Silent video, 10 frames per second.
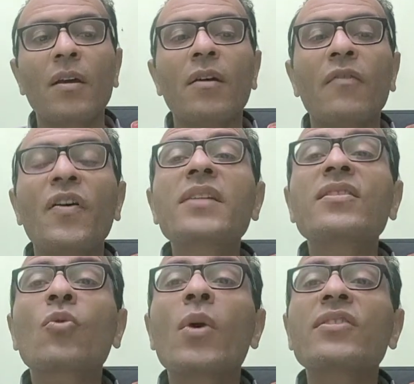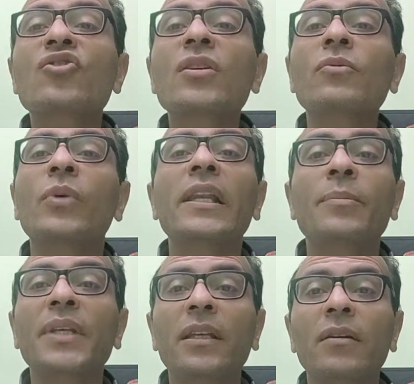First question will
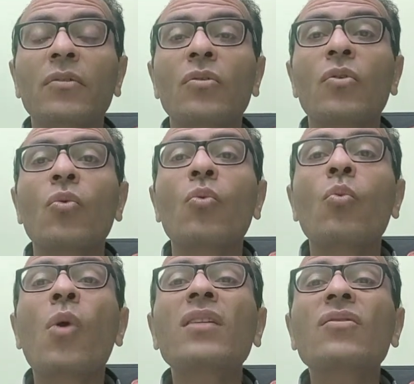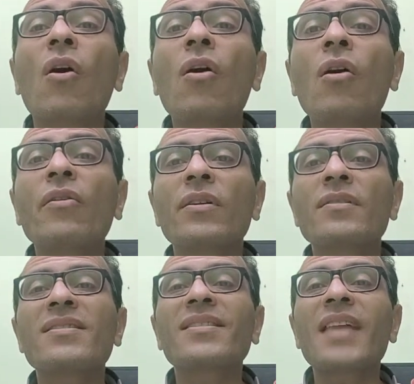be, what are
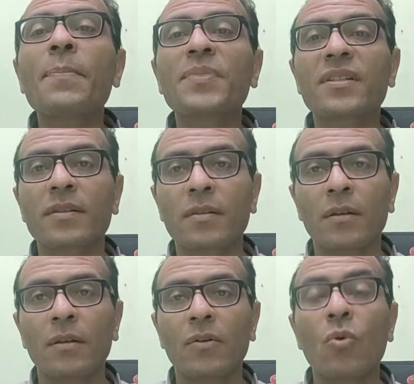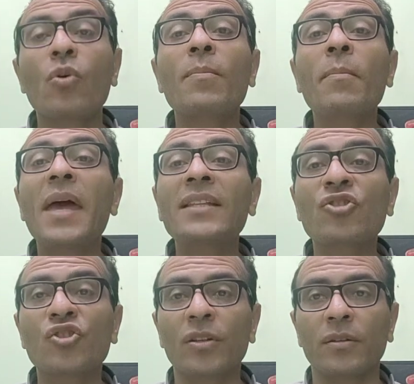steps or
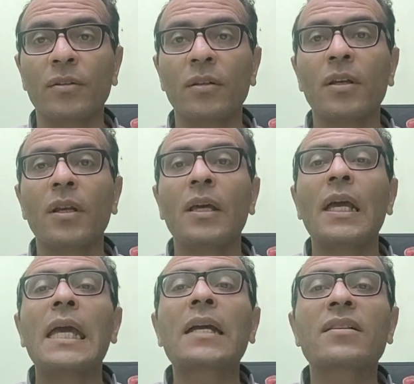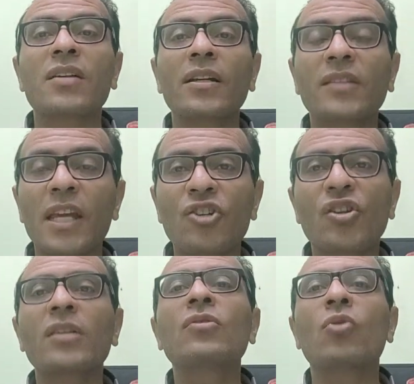mention
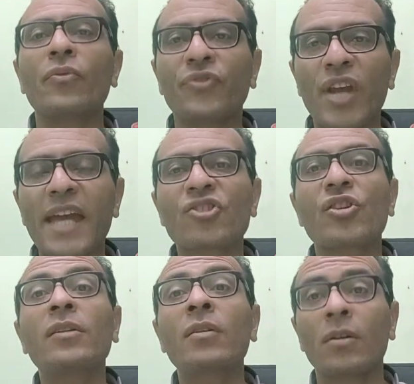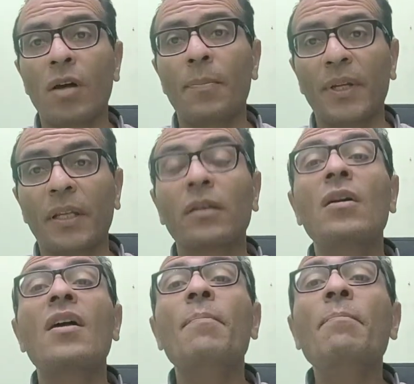excitation, contraction, coupling?
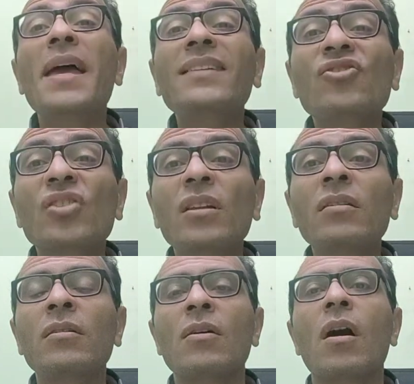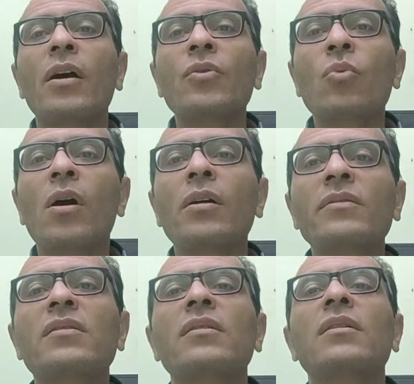Mention, I want